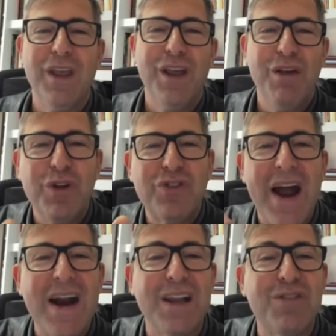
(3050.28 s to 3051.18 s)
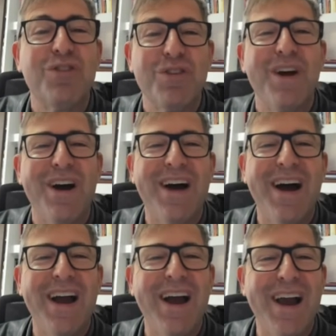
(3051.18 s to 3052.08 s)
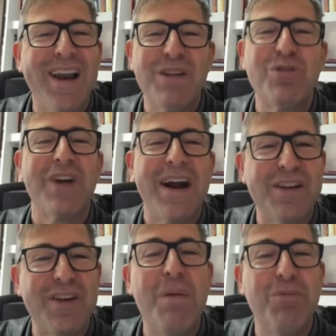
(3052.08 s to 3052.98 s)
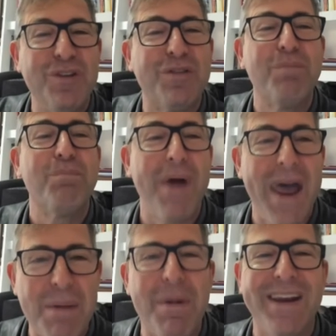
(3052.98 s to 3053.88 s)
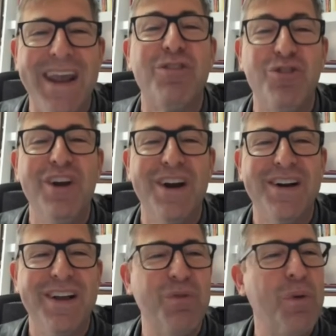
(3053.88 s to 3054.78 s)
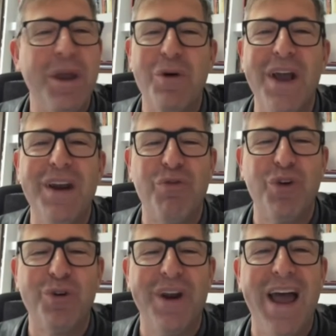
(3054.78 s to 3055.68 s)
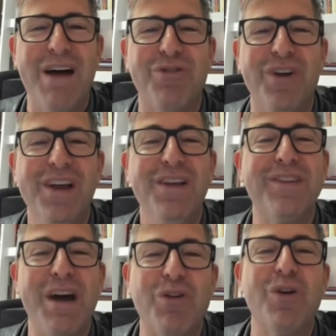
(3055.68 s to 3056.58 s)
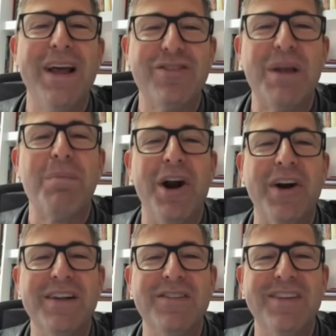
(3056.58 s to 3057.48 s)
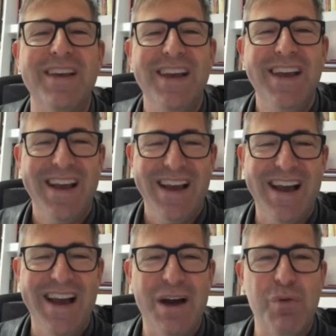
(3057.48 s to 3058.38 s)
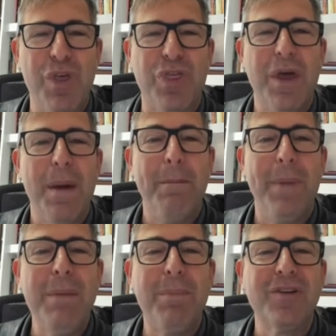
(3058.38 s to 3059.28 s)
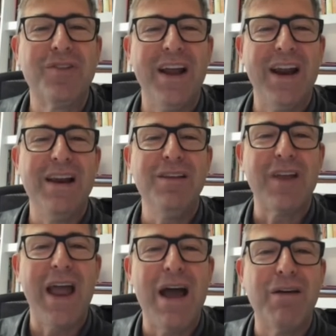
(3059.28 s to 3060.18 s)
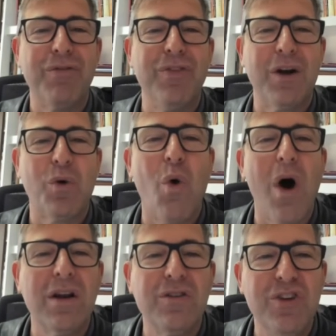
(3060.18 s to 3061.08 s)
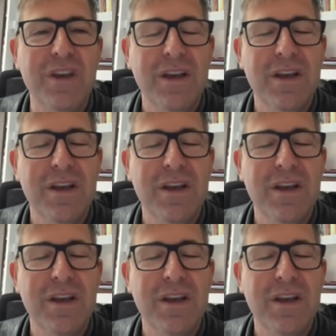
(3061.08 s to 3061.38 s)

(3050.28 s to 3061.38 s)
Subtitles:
if we target, I like to target AMCIS Panama next year. It would be great if we could have several Latin Americans with papers that at least have the quality